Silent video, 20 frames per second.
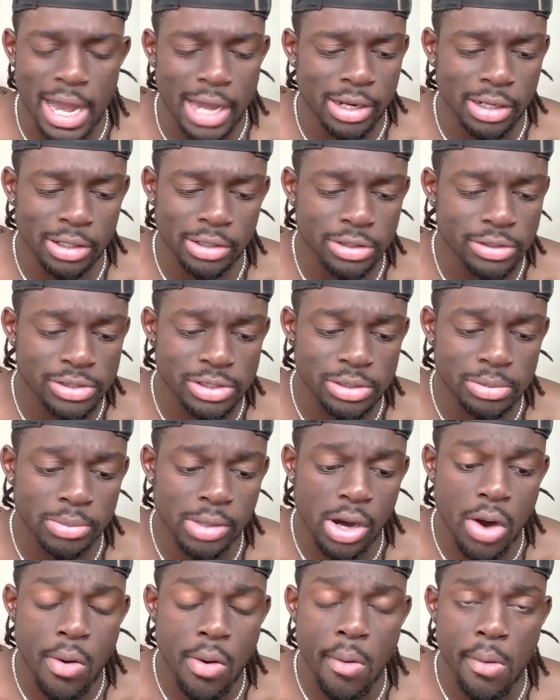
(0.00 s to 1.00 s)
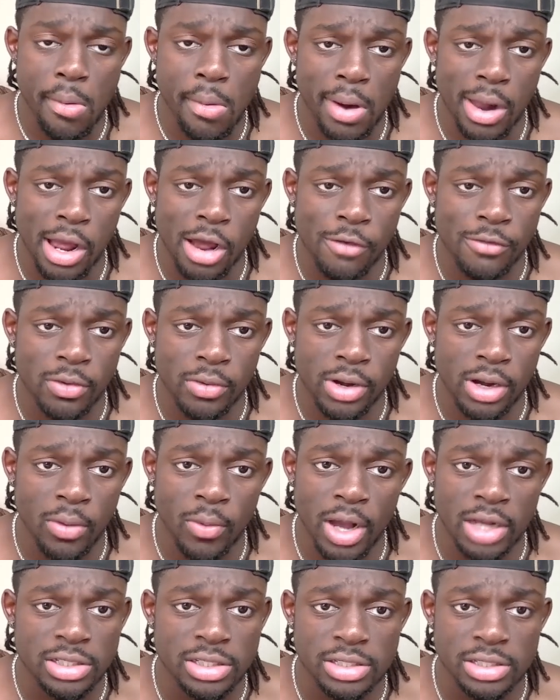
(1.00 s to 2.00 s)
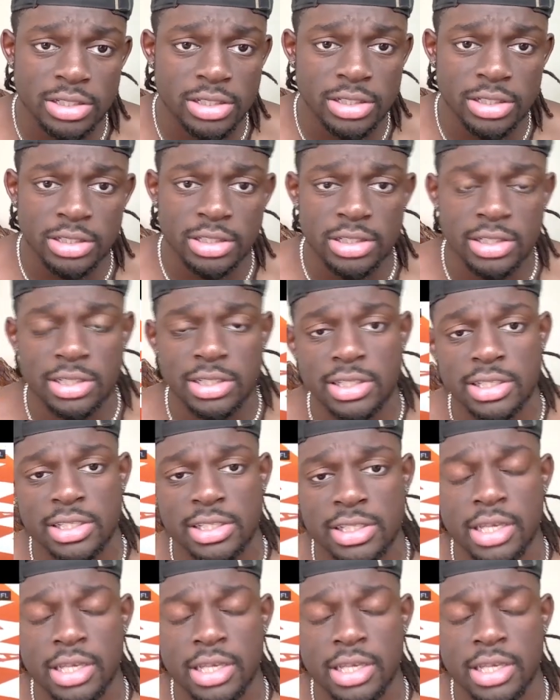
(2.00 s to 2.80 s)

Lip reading: in the slot. Losing, bro. I don't even want to watch this. Stevenson. Shit. This shit